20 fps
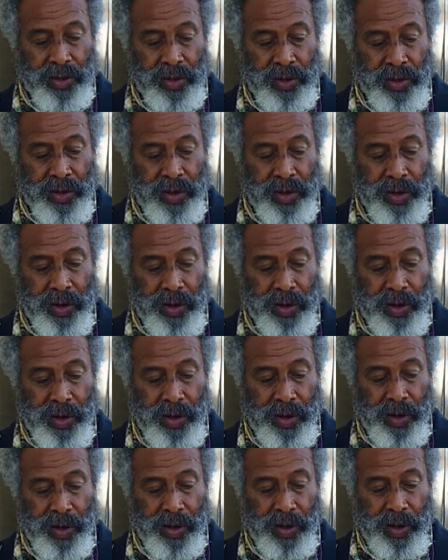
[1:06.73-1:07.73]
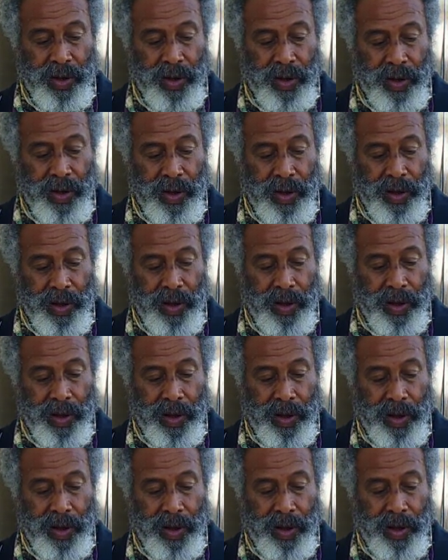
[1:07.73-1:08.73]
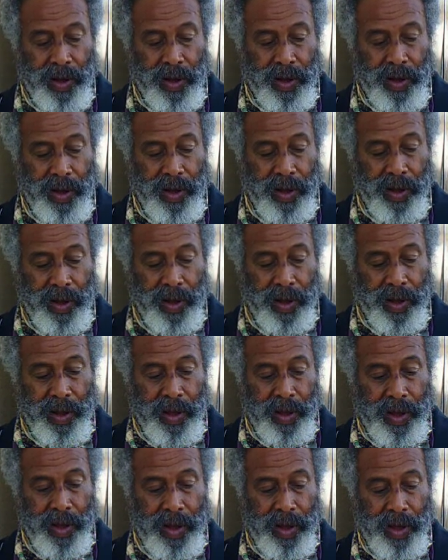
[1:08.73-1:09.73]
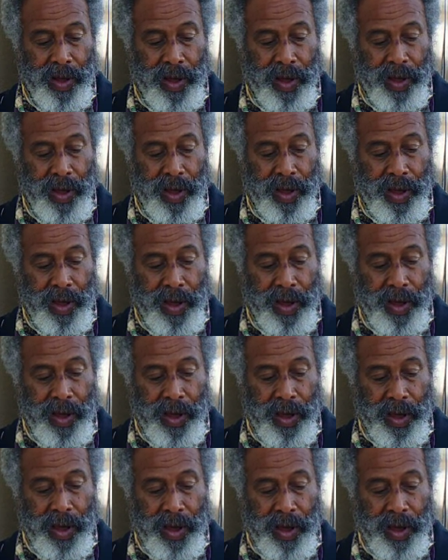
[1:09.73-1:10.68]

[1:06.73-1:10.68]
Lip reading: [no speech]